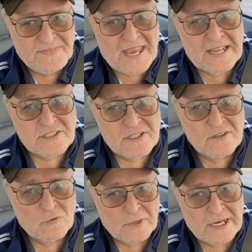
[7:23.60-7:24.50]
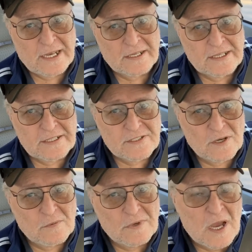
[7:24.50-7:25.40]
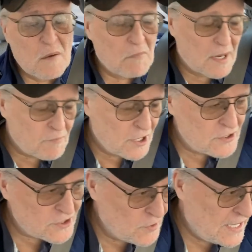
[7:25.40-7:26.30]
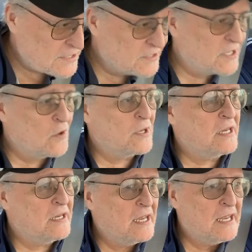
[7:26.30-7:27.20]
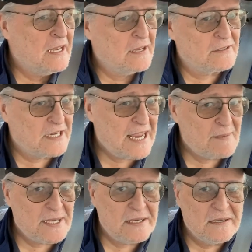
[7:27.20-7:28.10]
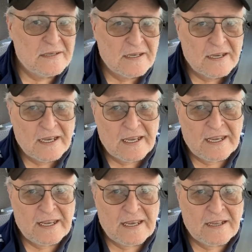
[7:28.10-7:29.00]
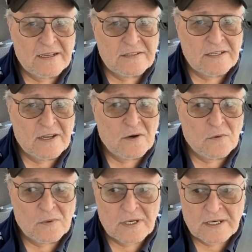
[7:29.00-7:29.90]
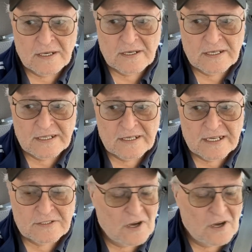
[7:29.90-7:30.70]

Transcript: That's reality. So my prayers go out to Tony and Tammy. And, you know, he and I